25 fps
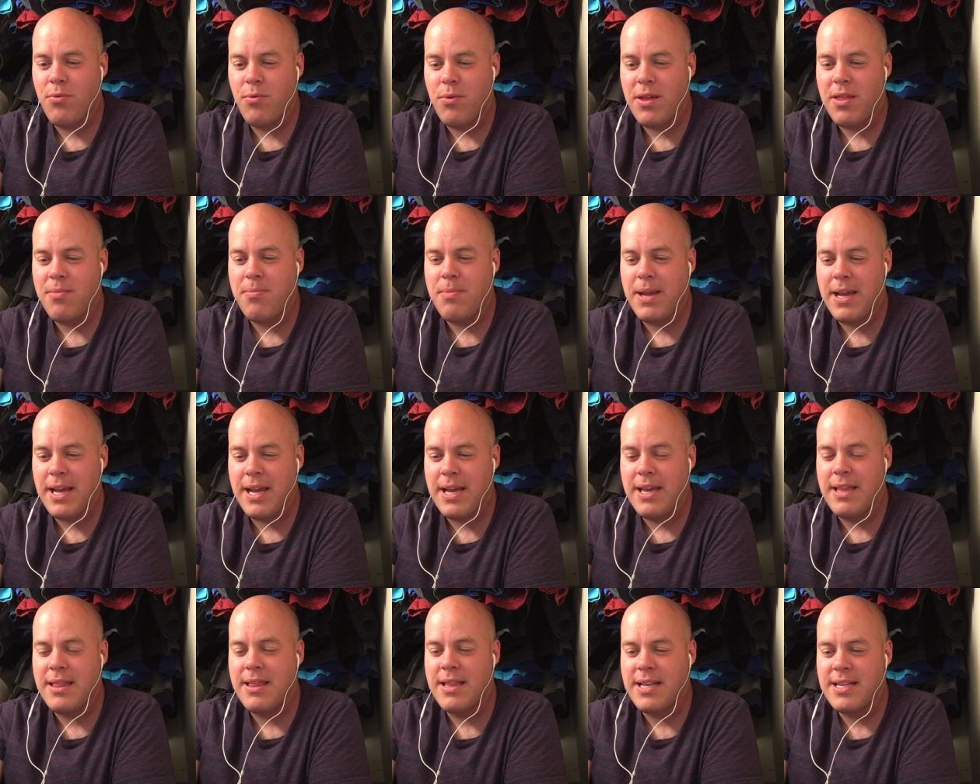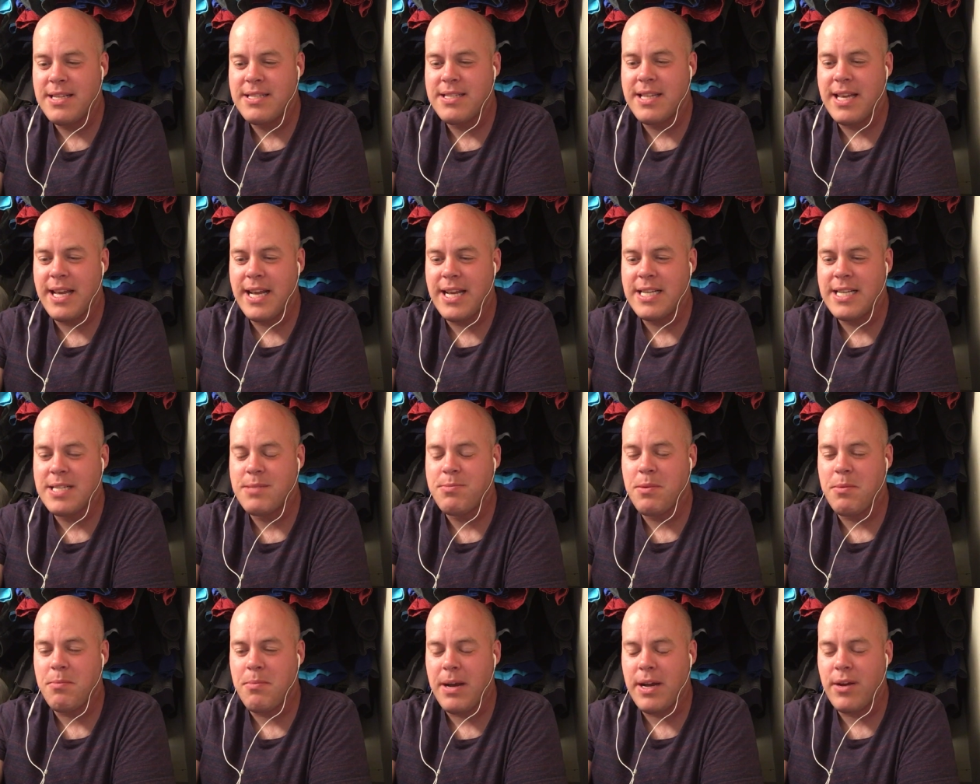with me in these things
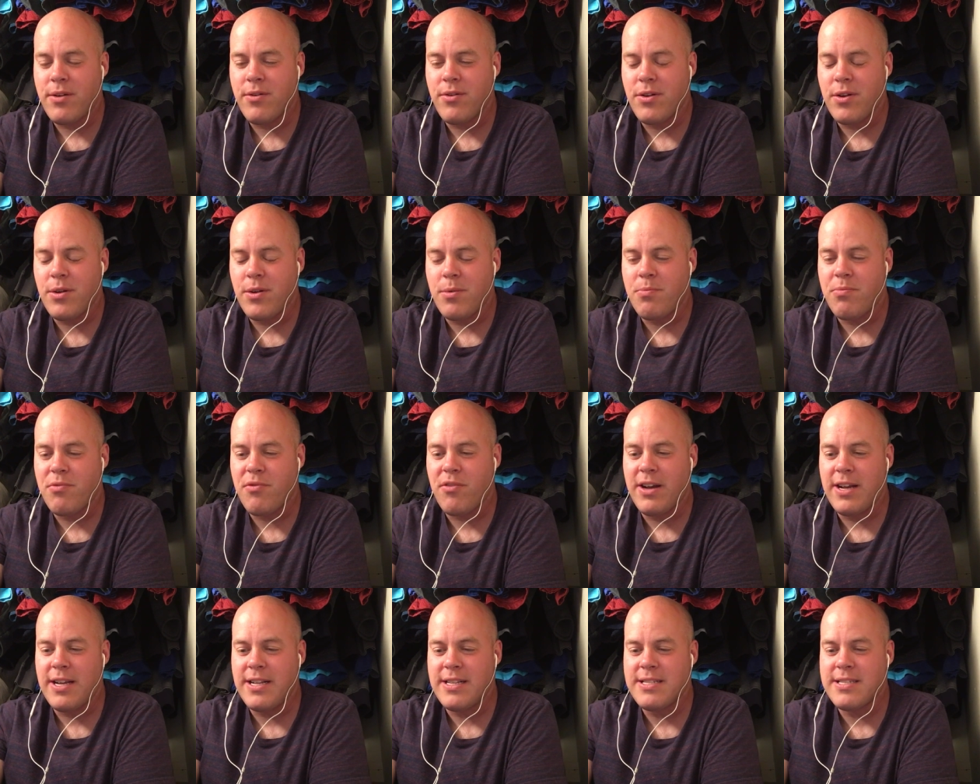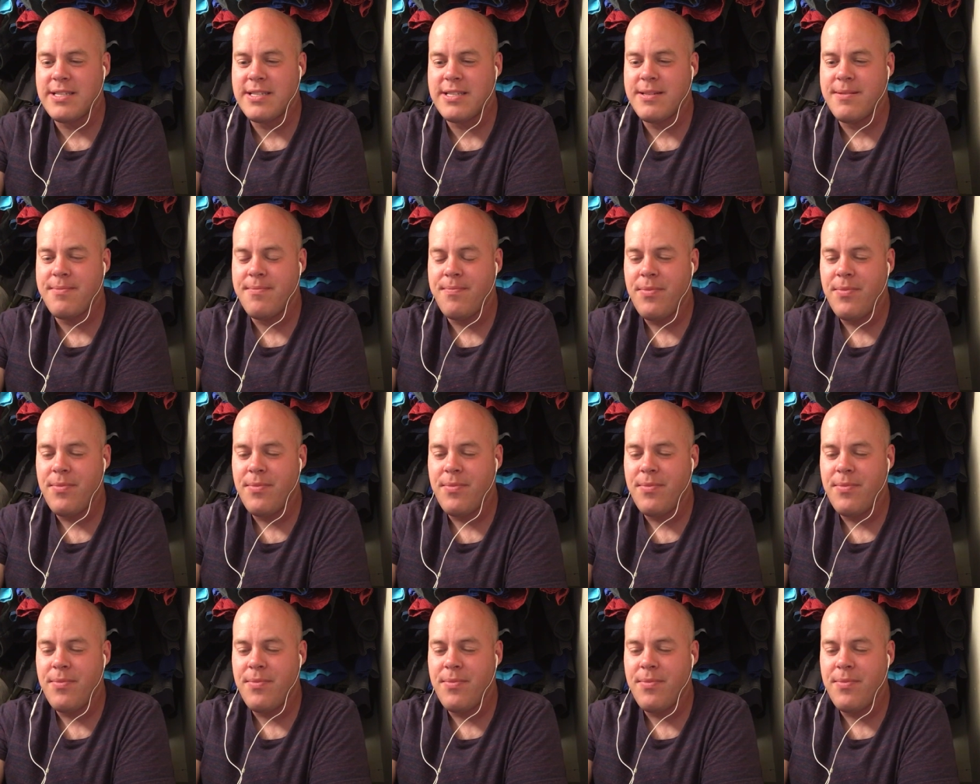but Michael your prince.